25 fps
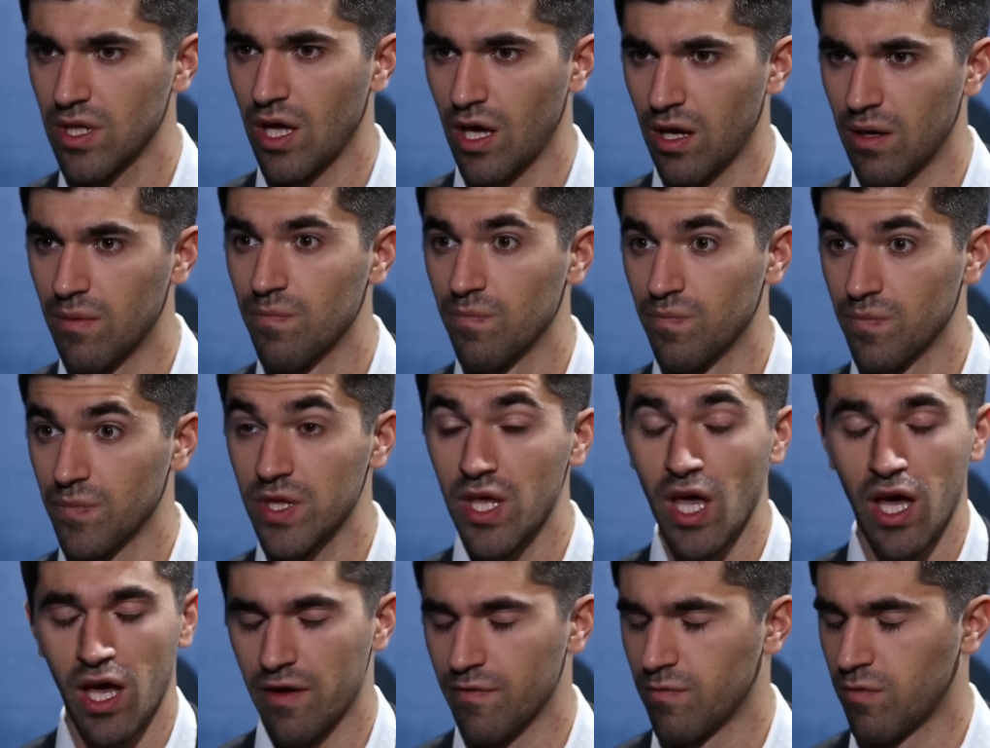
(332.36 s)
Yeah.
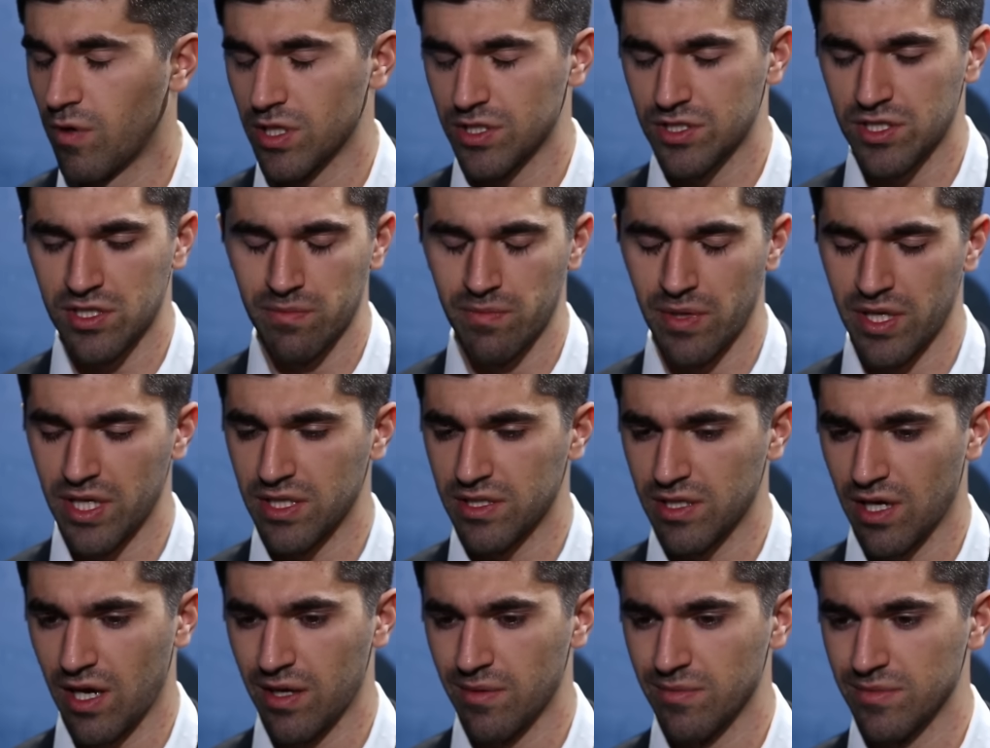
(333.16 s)
Yeah, I've watched it
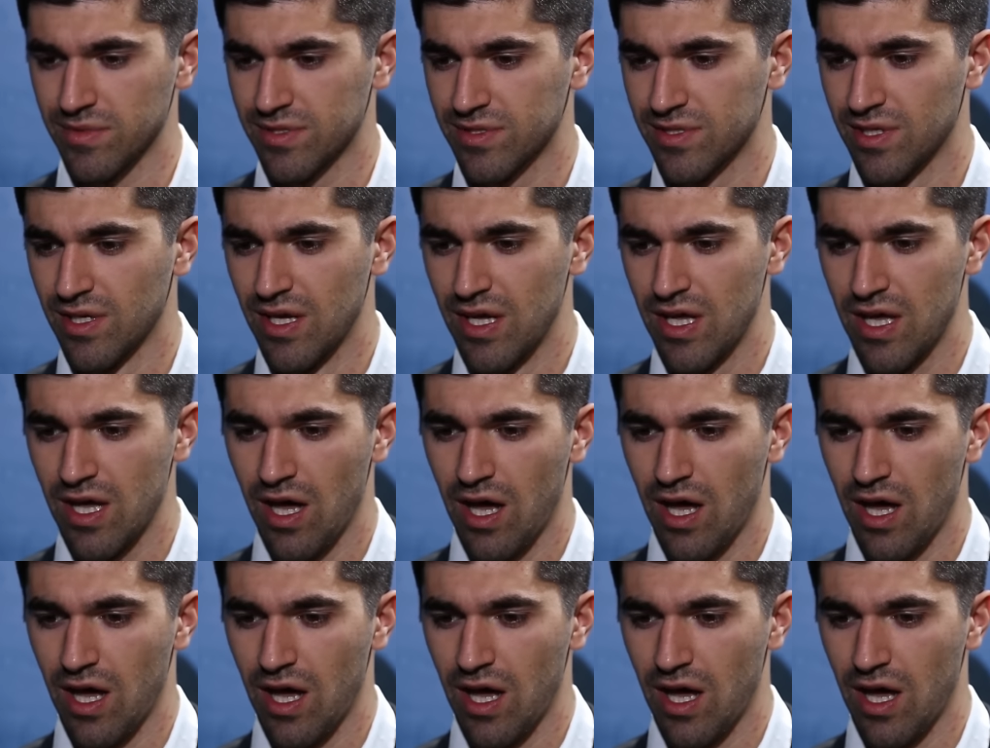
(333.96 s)
many times.